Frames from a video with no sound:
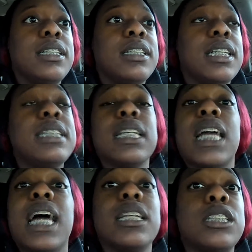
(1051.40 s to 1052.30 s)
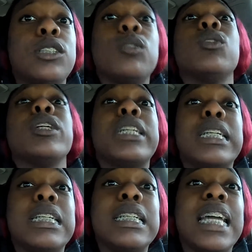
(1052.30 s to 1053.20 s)
It's a lot of story
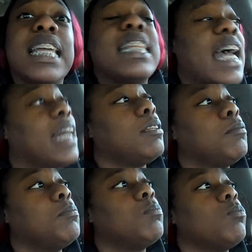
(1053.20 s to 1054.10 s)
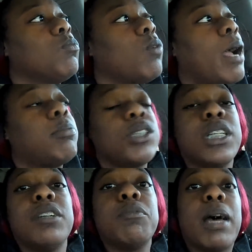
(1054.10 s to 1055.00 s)
in that rapture
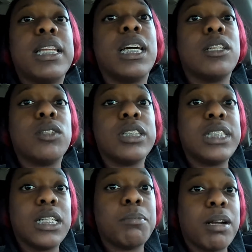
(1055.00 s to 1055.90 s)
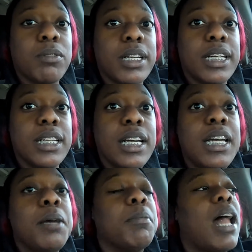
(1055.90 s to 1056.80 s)
of my landlord stealing my rent.
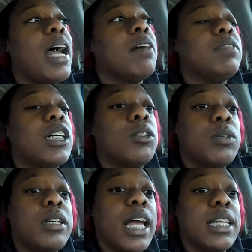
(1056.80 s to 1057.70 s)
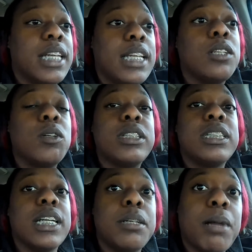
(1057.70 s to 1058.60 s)
But I have dealt with a landlord
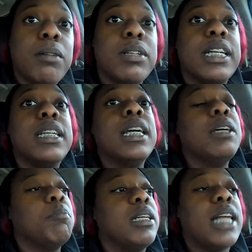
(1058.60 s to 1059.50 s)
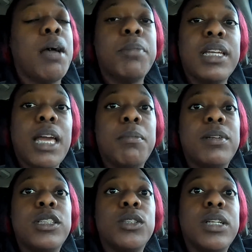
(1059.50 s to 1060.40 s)
stealing my rent, me not being able to
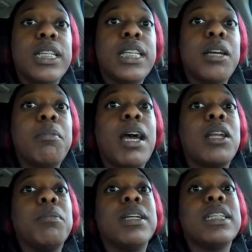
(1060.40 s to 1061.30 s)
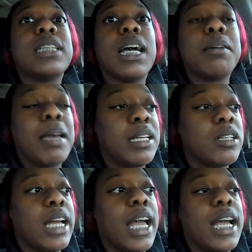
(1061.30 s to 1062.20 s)
do anything about it because I paid her
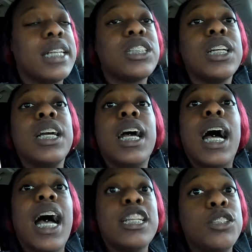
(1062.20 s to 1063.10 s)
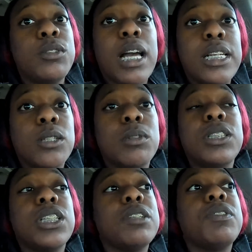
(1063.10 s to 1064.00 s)
cash. I do not know where
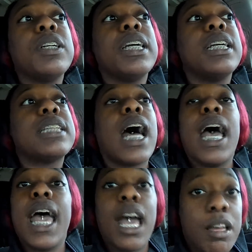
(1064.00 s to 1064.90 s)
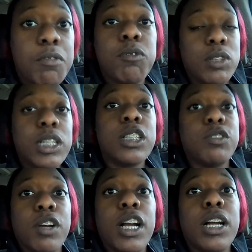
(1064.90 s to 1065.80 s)
Jennifer is. I have looked for
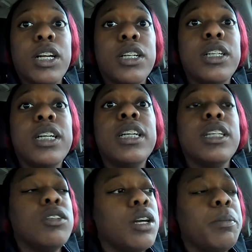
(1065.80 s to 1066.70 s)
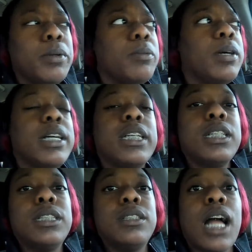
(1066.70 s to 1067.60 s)
her, you know, but what could
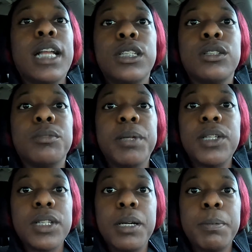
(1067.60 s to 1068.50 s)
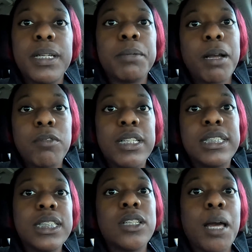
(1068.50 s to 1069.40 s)
I do? Beat her up and then my rent's
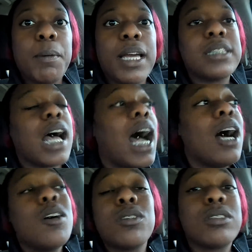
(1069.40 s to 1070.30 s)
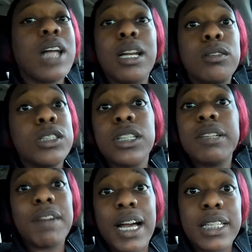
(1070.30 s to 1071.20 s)
still not paid? So I don't turn to
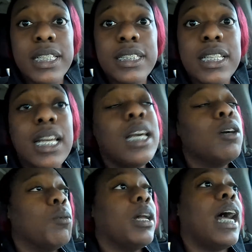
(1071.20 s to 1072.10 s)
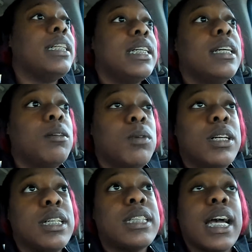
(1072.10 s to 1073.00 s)
violence. What I did
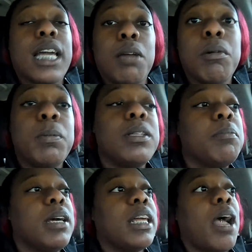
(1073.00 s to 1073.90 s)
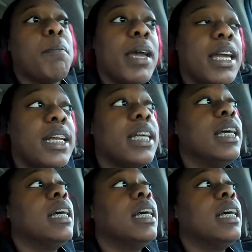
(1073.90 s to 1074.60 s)
was I came up with the money, I paid it.